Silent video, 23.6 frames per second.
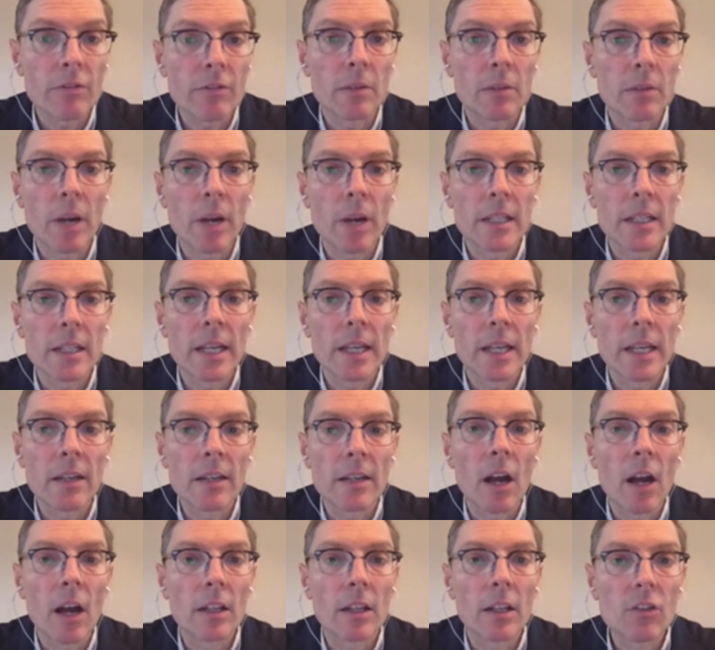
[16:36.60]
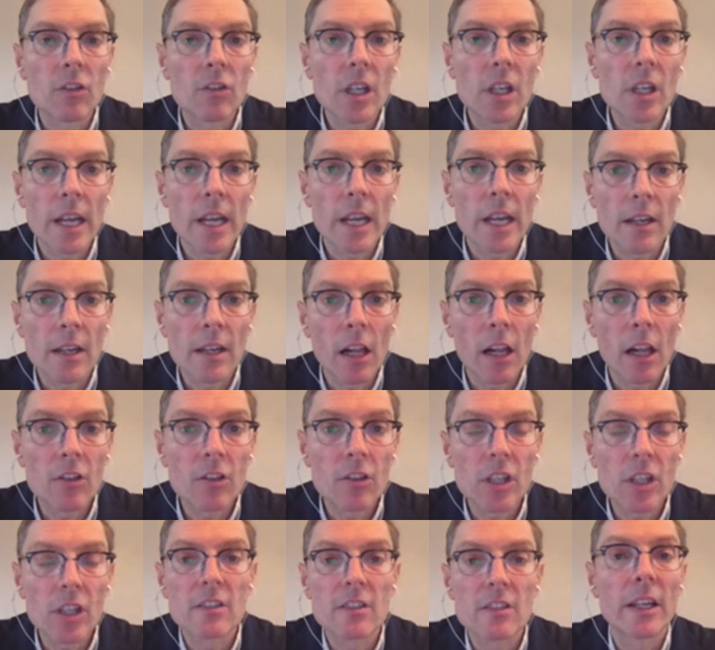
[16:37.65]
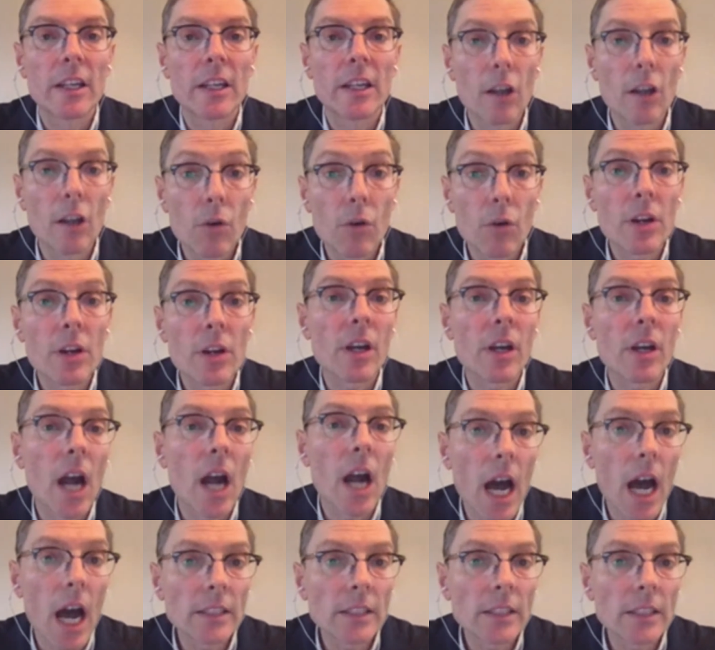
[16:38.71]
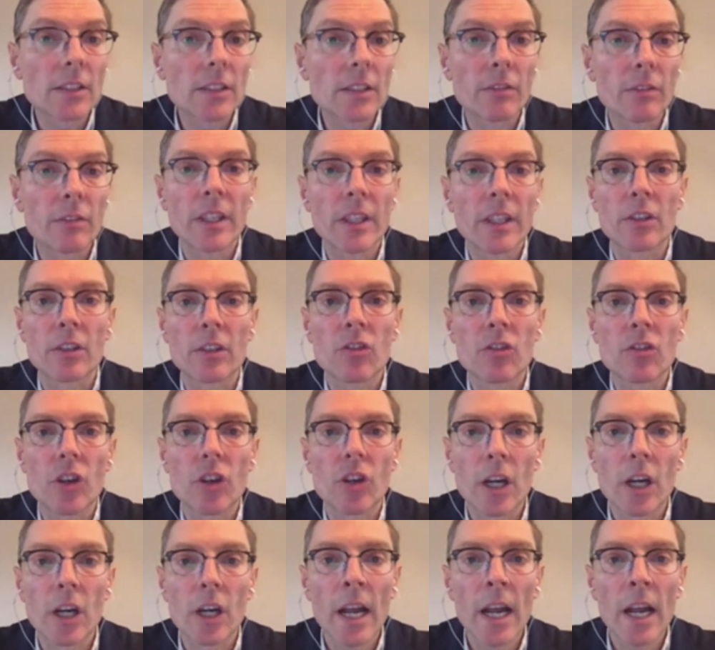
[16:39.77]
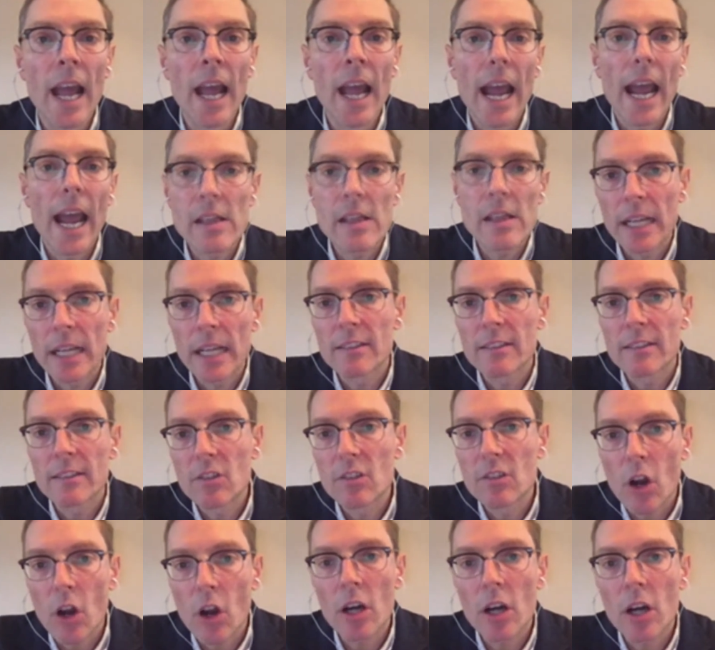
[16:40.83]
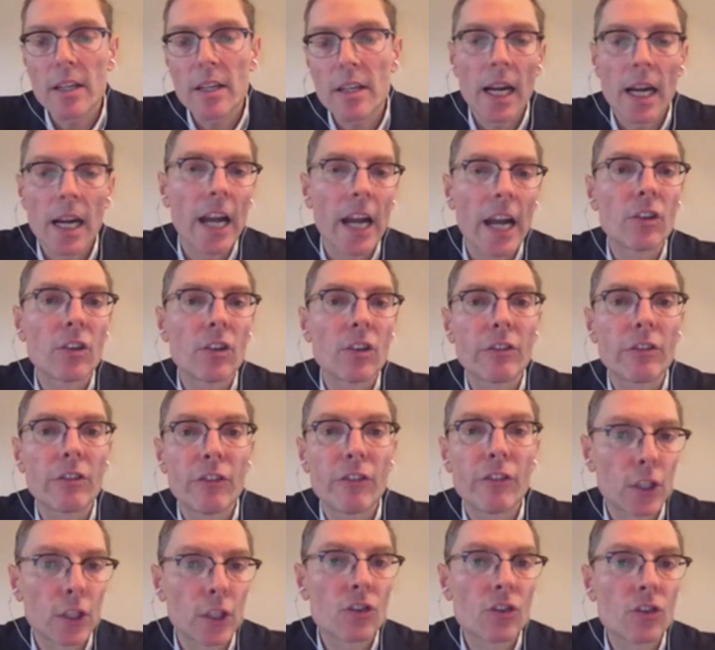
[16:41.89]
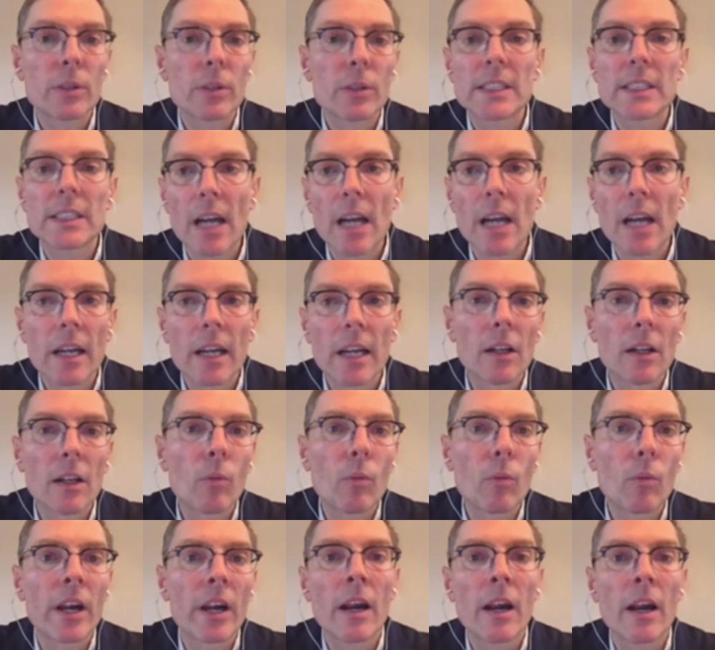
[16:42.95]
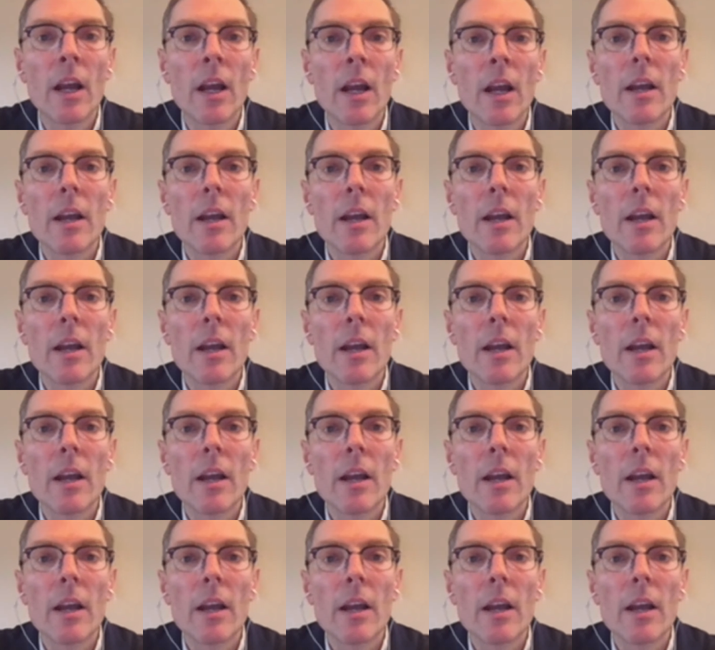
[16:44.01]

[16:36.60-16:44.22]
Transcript: by technologies that lower the cost of literature and that start a kind of virtuous cycle where